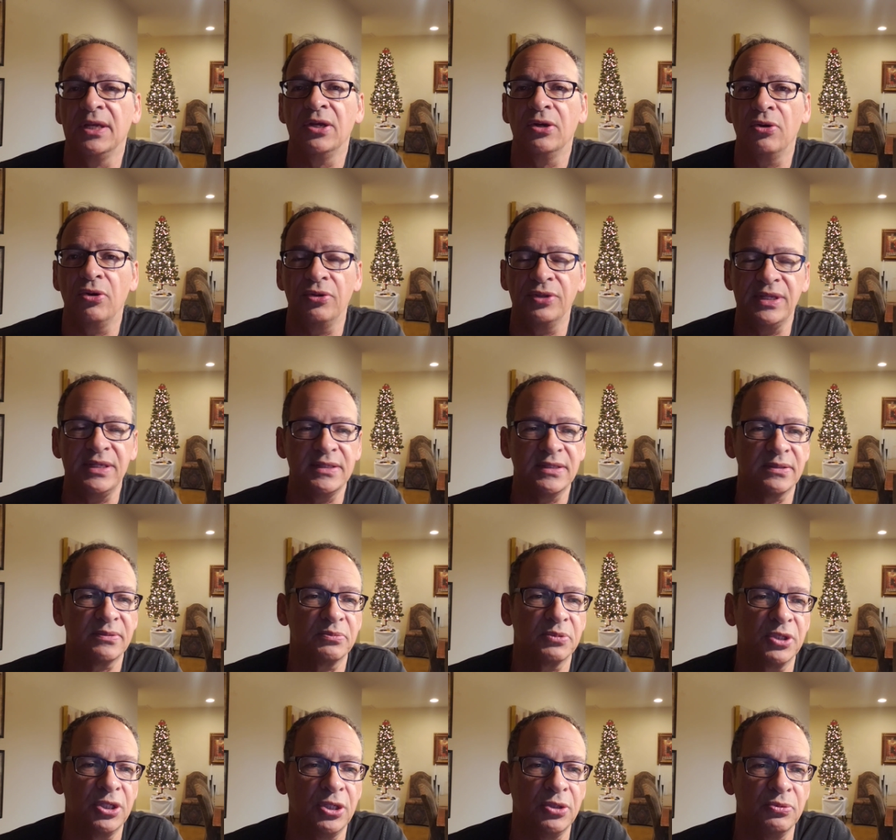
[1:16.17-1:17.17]
all these
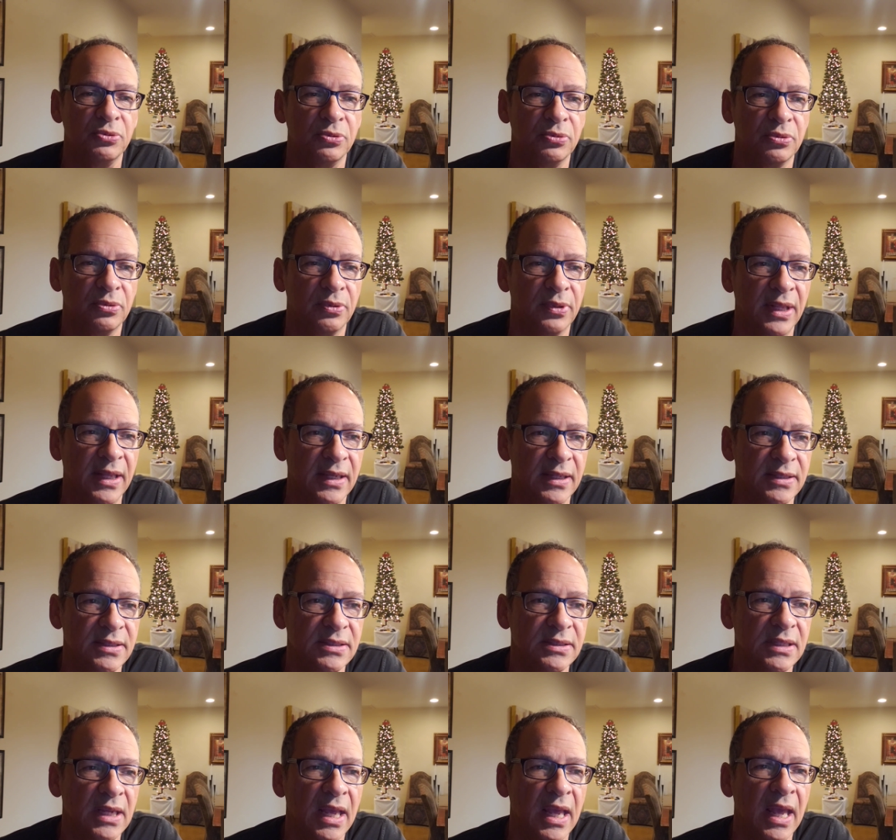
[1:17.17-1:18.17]
cute things.